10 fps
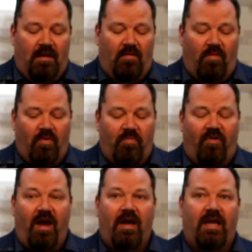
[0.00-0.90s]
and when we
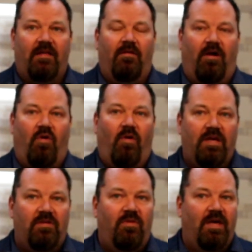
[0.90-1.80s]
pray again
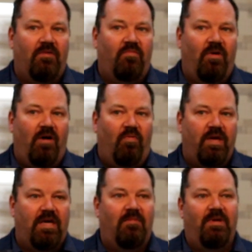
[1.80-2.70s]
according to His will,
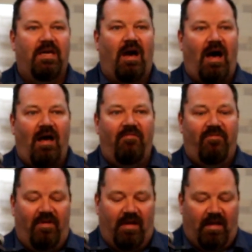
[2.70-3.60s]
we can be
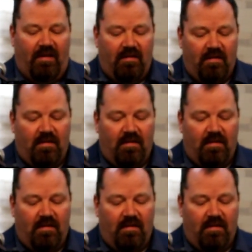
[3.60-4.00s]
confident